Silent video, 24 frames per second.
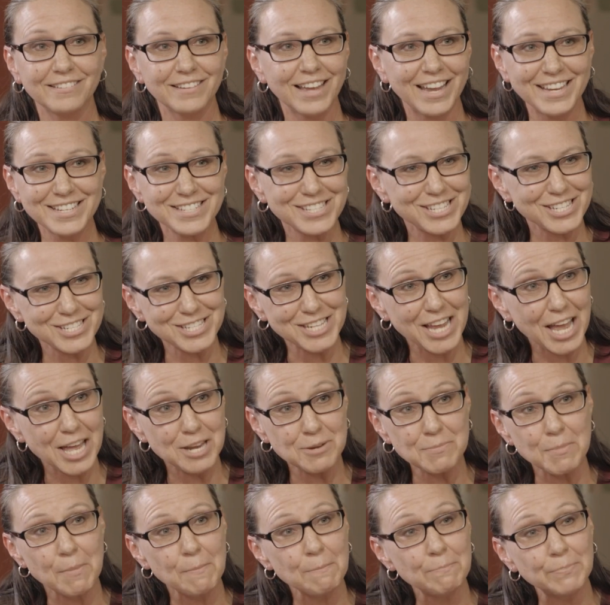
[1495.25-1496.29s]
$8 to
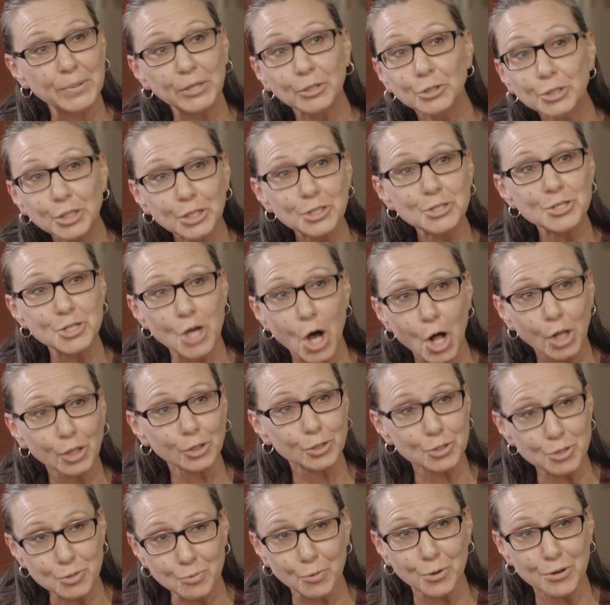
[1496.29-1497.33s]
$10 billion
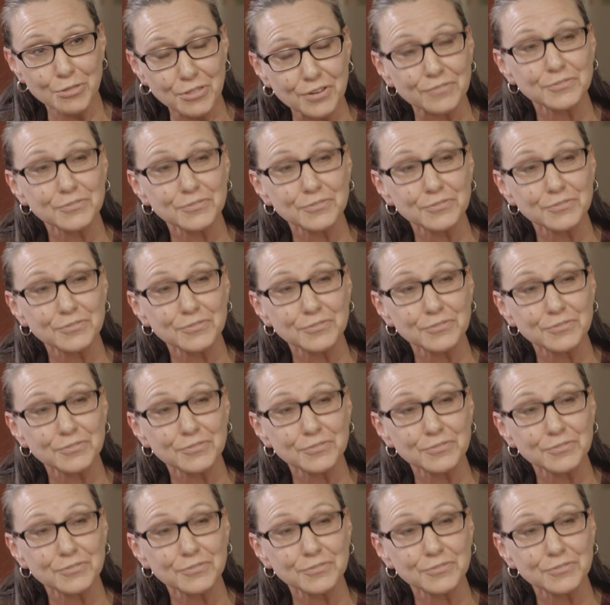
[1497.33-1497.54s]
worth